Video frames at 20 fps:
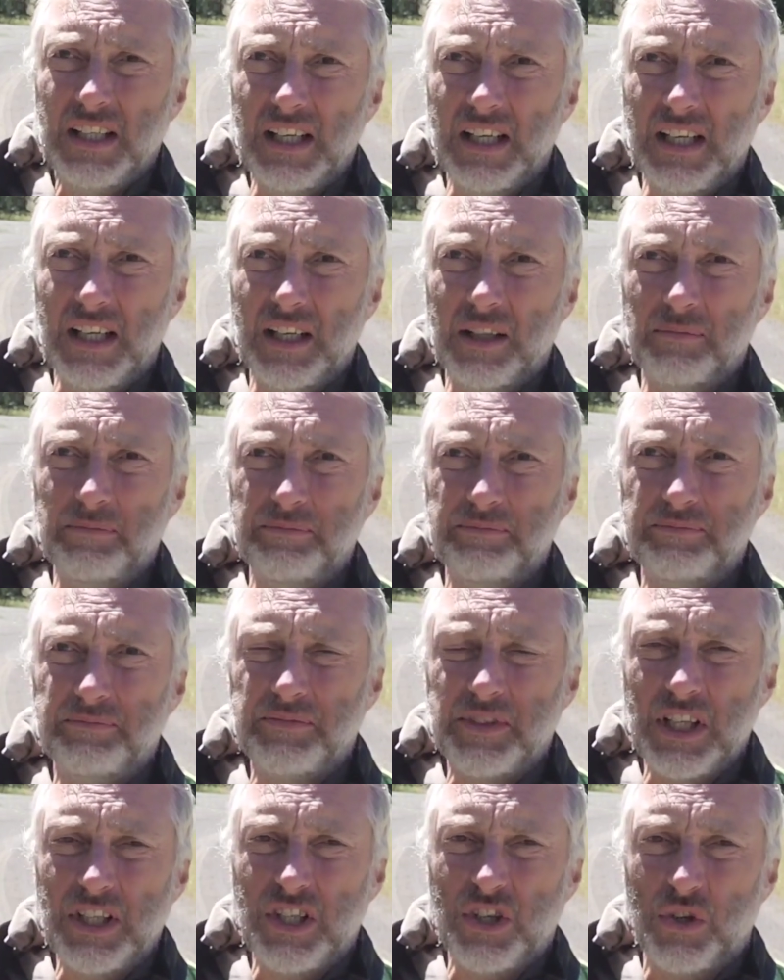
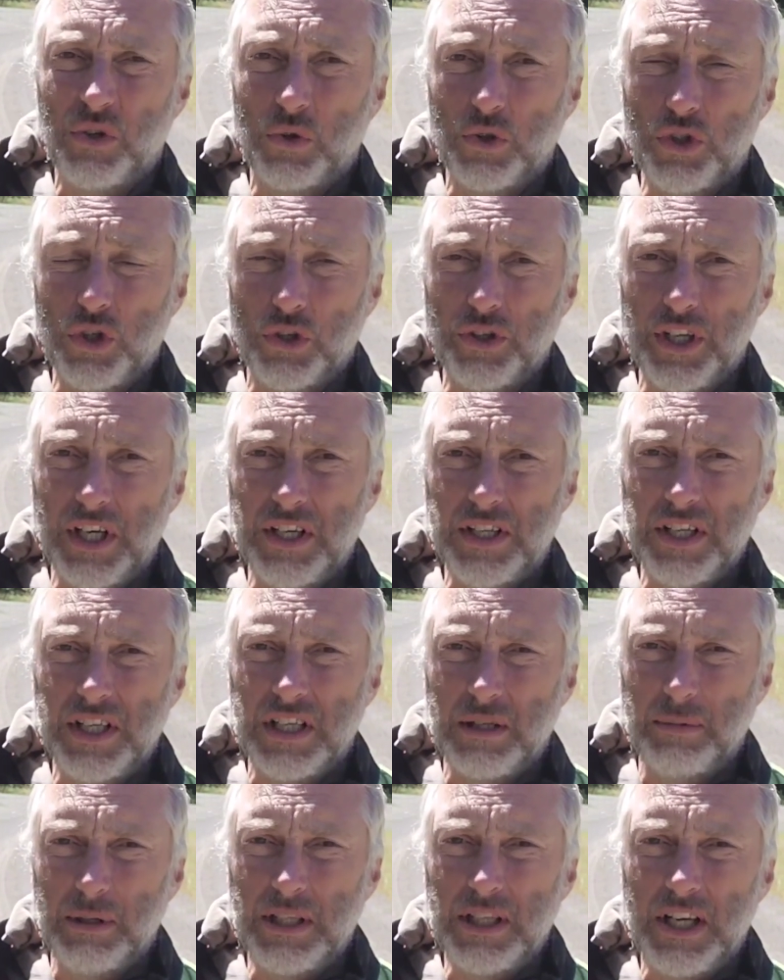It's actually called John Day
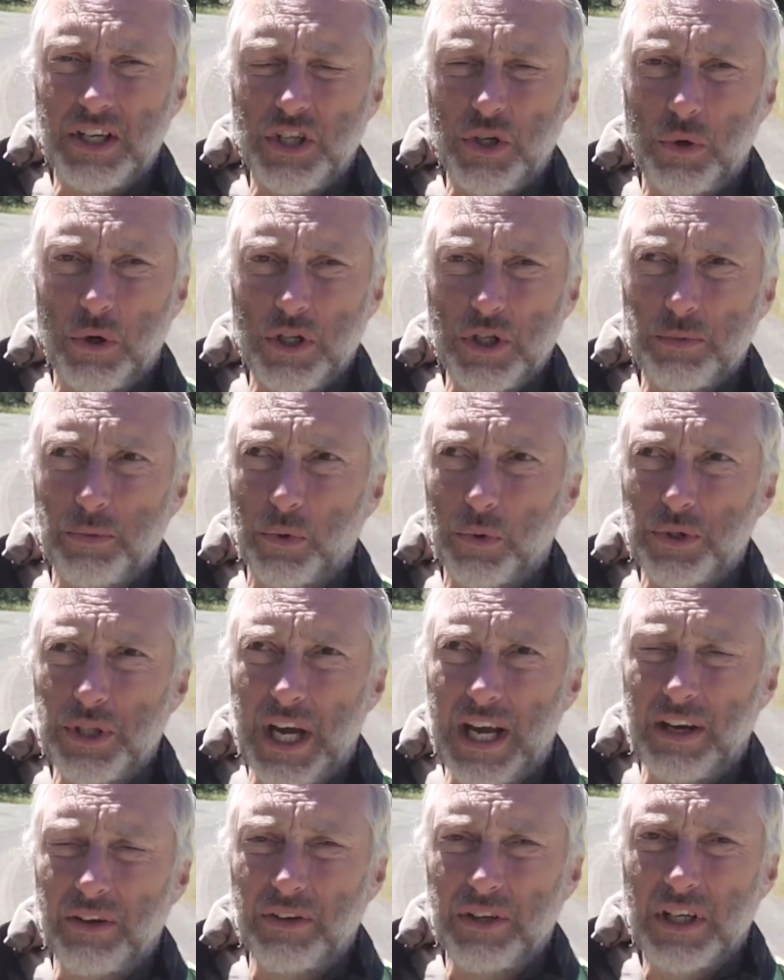City, but it's actually quite a small
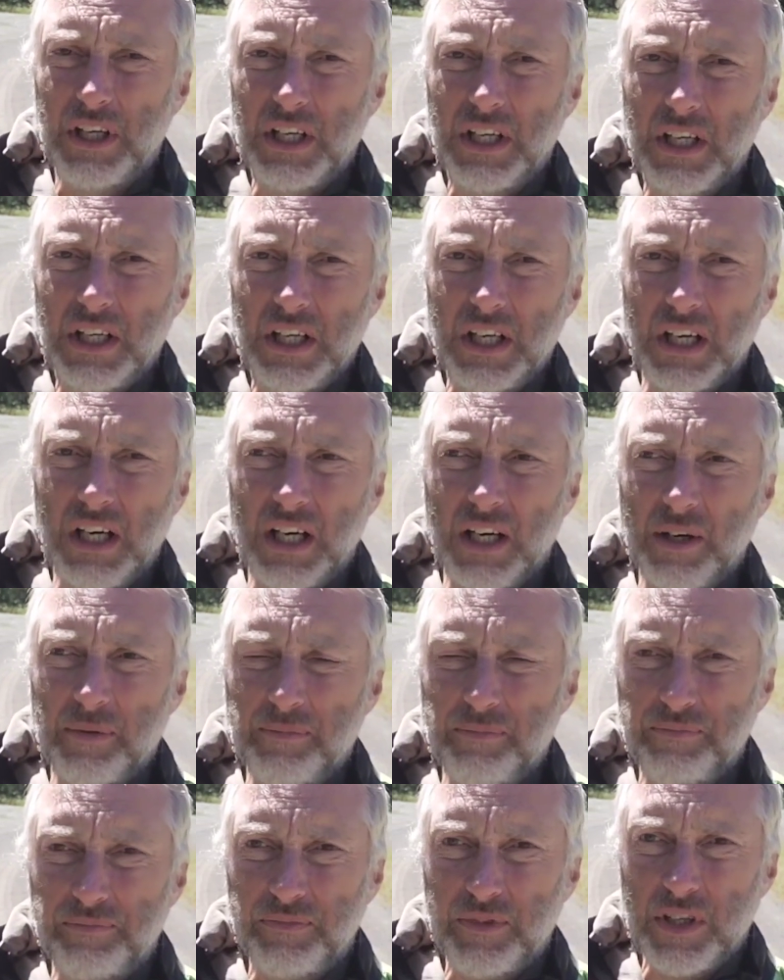town.
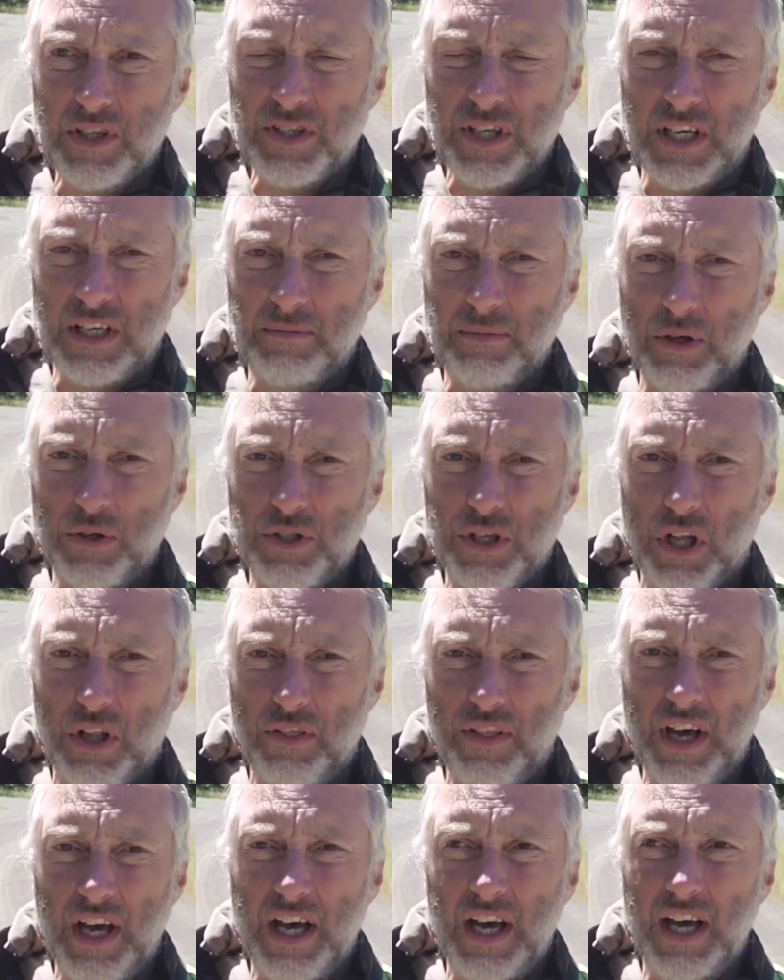Stayed in a
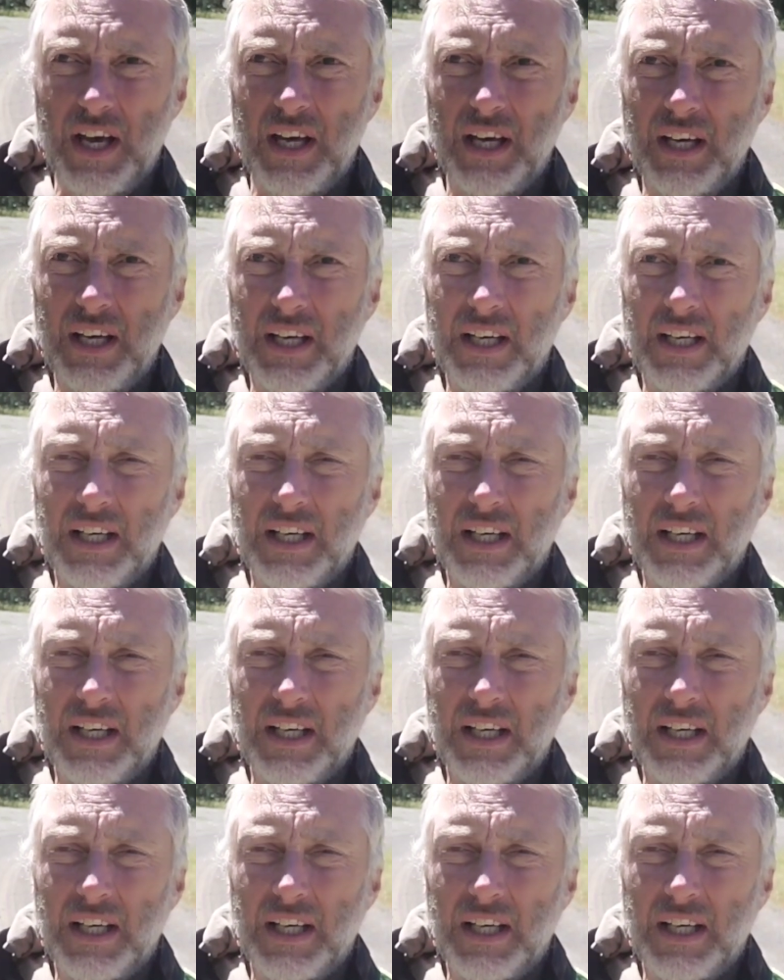motel there.